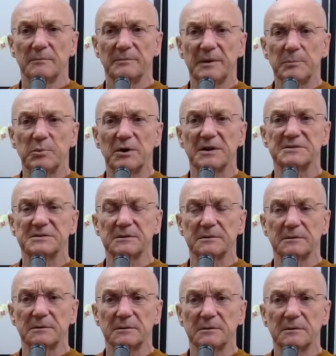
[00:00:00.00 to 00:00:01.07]
be
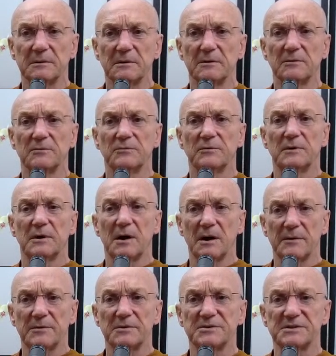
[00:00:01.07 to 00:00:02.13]
present for
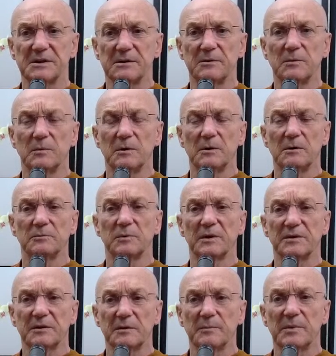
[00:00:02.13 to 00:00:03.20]
others in the world
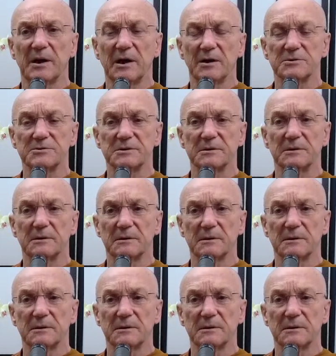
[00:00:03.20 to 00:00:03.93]
with compassion.